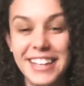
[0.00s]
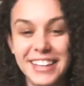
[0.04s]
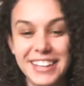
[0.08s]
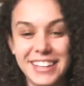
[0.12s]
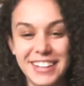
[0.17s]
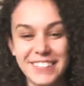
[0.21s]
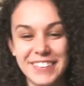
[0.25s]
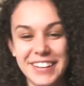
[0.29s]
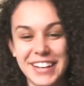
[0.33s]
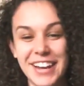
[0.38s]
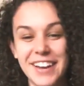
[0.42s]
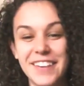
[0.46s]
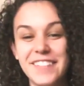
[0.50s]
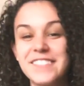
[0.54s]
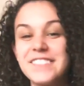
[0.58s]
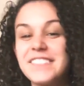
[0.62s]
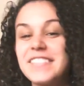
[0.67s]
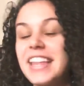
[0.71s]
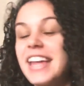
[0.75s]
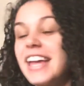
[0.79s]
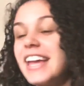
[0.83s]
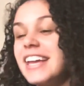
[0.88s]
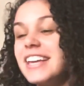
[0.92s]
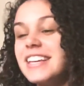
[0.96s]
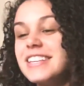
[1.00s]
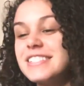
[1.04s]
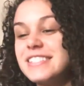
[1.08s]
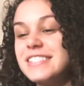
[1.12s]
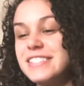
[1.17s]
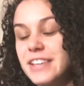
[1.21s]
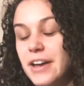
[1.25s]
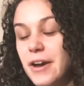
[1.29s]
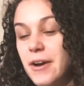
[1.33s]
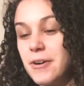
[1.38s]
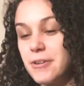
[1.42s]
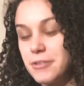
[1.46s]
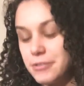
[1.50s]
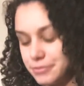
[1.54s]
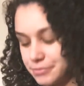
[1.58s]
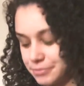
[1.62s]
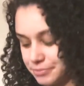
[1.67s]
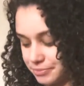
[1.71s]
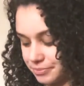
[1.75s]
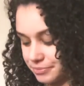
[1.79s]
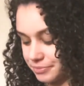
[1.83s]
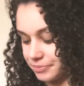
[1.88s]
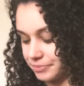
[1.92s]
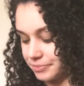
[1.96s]
There we go. So
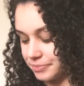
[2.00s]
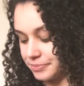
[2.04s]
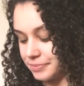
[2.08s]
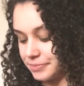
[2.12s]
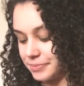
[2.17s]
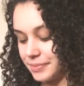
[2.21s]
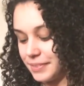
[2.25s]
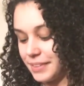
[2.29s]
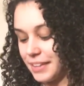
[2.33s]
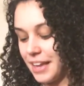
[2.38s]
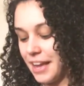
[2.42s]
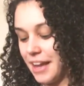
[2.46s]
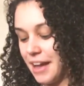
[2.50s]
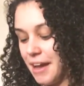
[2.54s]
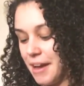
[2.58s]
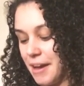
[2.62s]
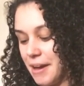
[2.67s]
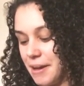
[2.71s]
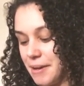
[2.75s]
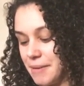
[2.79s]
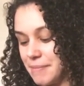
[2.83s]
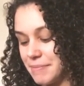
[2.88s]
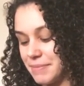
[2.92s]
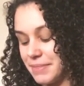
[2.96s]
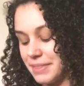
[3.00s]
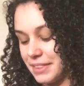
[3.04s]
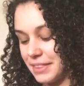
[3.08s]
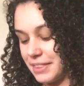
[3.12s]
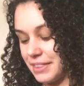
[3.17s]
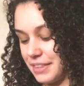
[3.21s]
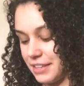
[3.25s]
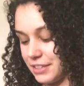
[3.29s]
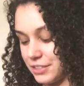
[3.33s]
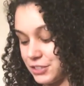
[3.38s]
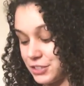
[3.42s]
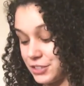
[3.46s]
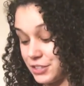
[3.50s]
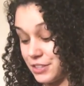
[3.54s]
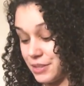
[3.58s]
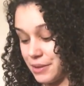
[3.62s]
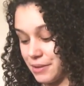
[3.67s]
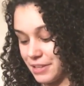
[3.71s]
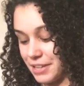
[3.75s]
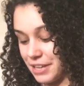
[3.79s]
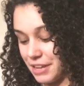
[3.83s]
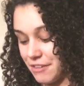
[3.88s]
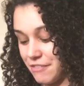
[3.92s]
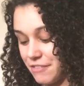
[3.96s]

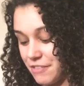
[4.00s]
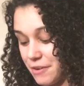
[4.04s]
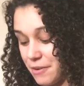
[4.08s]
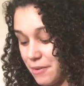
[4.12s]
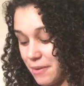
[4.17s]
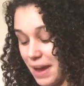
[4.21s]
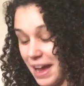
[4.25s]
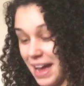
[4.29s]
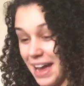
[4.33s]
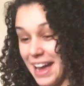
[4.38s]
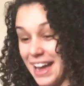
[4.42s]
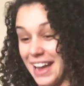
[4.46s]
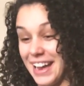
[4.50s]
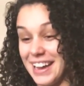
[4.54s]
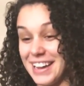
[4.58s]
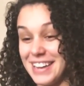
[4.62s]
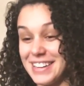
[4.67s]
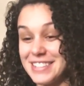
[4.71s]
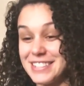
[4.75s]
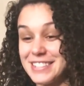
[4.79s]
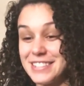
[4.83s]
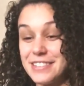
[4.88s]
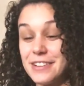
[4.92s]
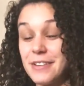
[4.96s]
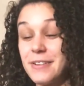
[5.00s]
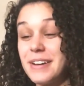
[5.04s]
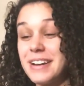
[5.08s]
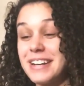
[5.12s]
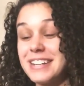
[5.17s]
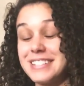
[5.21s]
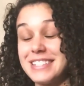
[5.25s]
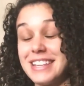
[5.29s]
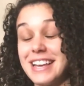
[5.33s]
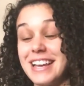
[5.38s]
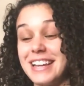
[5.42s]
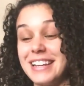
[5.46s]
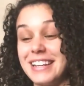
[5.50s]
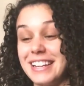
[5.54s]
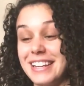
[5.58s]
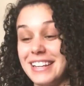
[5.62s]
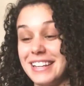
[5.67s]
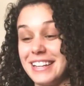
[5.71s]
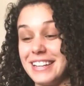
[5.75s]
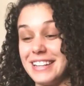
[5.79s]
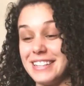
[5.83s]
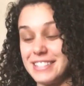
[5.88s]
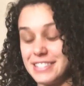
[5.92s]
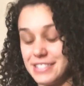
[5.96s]
the giveaway is so
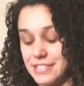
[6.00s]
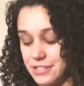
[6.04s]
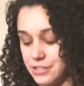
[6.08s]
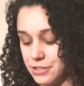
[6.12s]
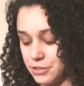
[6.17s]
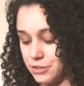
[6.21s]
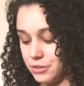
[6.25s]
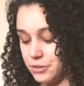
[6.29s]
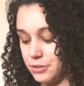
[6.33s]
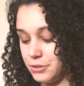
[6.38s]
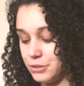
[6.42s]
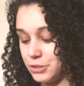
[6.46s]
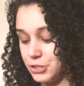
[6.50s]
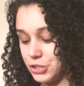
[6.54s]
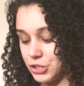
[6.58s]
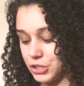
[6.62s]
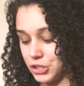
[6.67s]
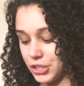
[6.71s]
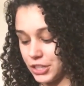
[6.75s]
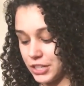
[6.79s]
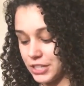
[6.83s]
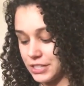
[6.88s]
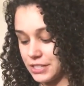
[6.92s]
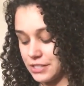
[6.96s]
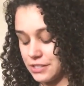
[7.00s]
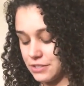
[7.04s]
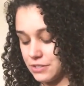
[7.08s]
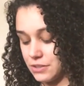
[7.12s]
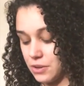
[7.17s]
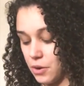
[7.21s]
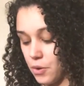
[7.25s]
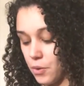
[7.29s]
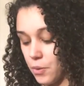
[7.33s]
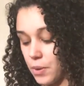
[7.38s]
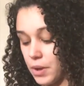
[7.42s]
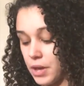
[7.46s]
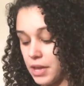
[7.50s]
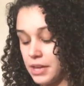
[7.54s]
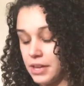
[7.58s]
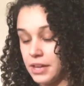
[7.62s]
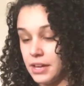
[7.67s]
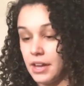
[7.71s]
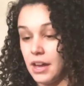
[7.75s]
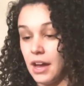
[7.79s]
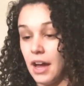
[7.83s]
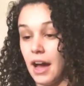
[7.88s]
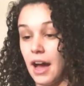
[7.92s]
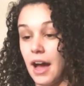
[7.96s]
exciting. It's 2 shirts. So
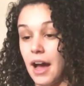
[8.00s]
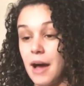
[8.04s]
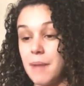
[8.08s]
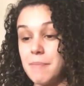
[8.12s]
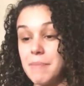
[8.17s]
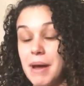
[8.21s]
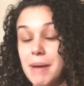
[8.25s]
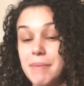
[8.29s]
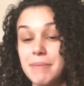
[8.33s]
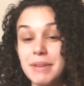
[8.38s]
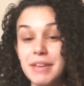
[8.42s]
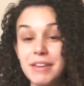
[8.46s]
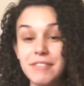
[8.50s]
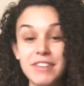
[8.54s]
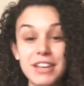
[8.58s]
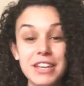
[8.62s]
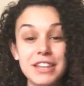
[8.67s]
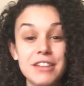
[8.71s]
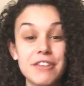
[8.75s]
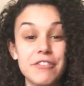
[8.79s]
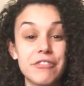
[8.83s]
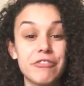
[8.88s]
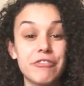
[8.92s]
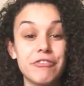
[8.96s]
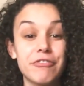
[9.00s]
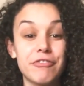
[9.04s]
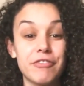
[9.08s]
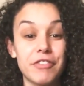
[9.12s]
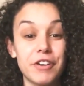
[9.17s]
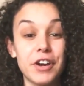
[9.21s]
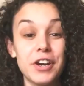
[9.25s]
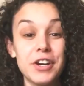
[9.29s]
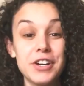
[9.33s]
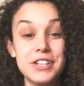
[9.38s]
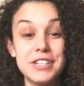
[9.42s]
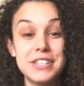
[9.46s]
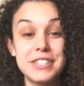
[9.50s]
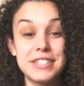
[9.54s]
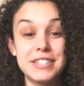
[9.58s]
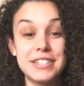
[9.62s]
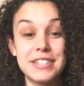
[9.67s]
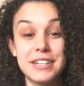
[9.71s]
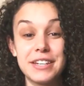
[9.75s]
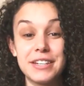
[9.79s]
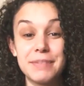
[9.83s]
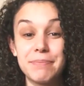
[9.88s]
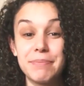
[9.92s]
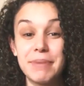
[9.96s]
I'm giving the
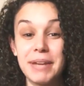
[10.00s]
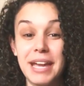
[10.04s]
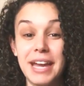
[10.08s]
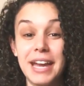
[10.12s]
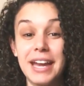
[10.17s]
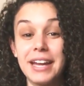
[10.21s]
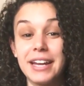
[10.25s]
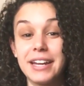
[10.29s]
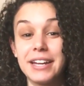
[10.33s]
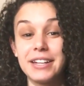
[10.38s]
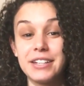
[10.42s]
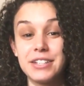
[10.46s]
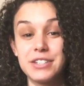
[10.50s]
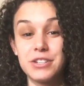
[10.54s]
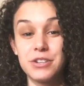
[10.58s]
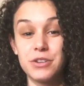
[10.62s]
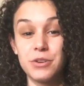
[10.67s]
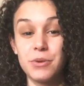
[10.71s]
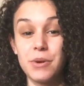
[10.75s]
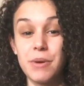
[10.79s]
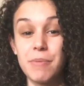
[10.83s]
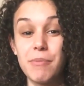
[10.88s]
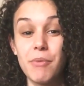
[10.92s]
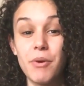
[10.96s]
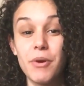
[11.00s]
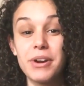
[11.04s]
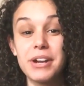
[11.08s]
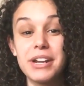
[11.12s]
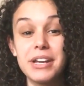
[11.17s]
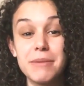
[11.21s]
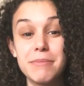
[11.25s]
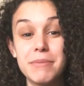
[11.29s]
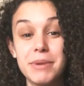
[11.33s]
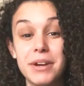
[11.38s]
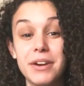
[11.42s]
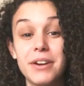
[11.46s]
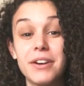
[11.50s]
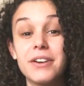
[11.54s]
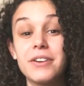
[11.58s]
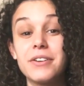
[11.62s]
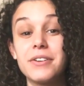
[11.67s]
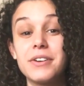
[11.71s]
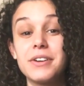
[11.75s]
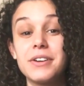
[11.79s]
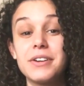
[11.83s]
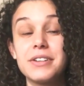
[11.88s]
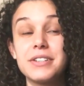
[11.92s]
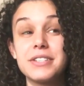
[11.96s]
first pick to a Morning
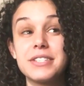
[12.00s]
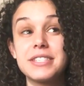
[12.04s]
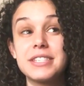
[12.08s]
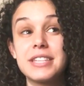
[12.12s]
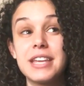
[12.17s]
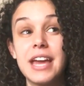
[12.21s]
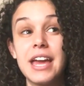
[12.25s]
Miracles